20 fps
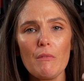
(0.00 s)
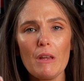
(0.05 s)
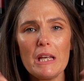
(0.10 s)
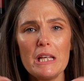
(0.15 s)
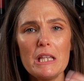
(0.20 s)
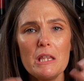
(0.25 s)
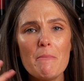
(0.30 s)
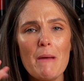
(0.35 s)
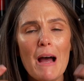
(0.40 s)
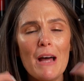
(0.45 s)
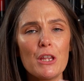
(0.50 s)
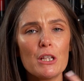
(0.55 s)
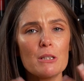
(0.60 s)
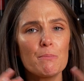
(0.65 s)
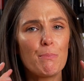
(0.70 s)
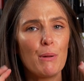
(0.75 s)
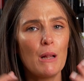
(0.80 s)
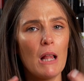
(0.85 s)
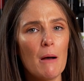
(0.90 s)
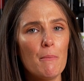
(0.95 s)
In the mouth, it's
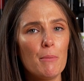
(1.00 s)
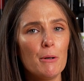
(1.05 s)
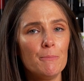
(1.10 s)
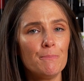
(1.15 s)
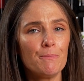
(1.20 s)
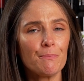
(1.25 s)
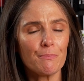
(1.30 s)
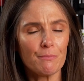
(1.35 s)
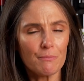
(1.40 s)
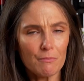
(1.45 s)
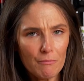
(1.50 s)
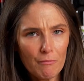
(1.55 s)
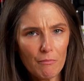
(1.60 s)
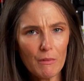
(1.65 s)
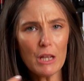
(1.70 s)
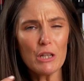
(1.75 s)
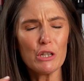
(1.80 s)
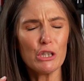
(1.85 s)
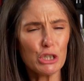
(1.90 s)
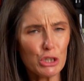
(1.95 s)
plump.
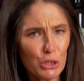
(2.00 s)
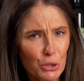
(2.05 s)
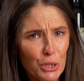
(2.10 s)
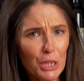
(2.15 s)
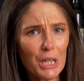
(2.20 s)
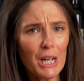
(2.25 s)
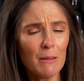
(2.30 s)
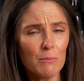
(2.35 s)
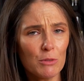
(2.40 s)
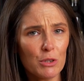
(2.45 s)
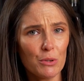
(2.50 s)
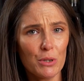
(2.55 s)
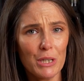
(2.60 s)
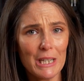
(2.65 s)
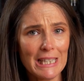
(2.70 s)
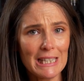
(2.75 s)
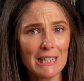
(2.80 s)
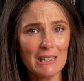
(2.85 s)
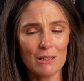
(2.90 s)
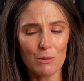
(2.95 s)
The sugar comes through.
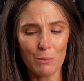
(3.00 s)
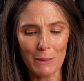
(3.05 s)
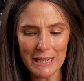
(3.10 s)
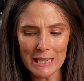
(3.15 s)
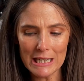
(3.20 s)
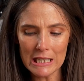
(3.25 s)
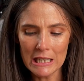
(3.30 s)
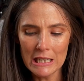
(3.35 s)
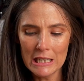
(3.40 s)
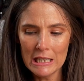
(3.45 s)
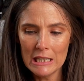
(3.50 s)
It is sweet.